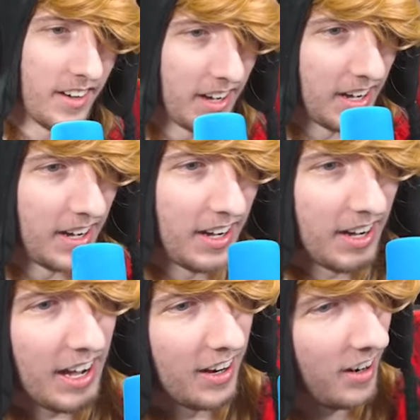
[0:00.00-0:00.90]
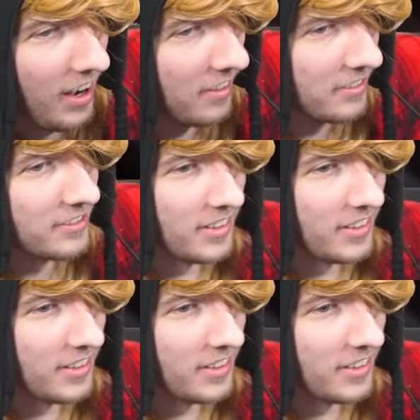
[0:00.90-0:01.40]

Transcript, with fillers: Uh, I don't know.